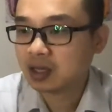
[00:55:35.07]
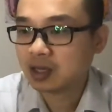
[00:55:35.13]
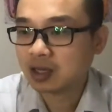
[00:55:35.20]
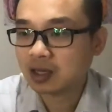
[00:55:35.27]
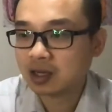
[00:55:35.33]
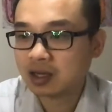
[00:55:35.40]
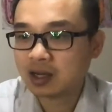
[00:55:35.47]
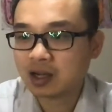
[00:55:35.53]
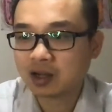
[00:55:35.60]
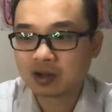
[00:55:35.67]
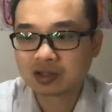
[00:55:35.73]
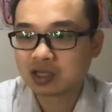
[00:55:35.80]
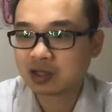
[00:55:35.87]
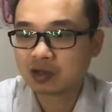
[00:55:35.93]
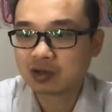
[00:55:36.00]

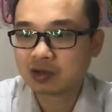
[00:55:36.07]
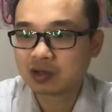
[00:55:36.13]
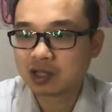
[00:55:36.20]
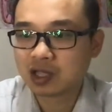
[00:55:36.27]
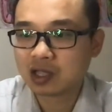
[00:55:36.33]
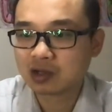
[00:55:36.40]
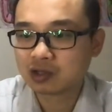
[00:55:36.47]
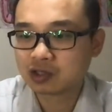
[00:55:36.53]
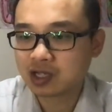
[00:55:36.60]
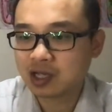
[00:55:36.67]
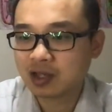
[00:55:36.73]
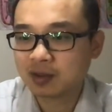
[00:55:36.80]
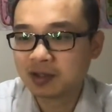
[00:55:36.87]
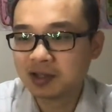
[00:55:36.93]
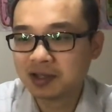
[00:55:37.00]
Because I don't know the English.
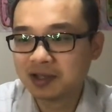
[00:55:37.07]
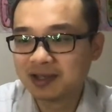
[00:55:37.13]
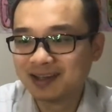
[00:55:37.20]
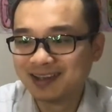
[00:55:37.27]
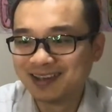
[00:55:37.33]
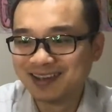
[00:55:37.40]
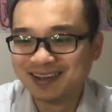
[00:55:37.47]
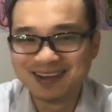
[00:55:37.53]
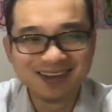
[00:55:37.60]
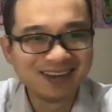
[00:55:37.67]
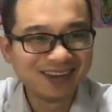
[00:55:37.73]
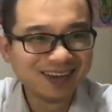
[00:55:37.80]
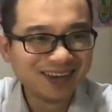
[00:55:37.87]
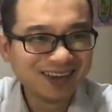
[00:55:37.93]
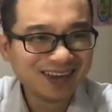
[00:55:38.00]

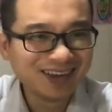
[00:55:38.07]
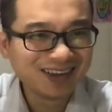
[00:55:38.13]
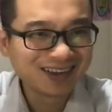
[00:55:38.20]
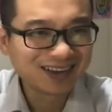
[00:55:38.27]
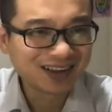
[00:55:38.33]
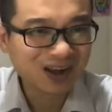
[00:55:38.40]
The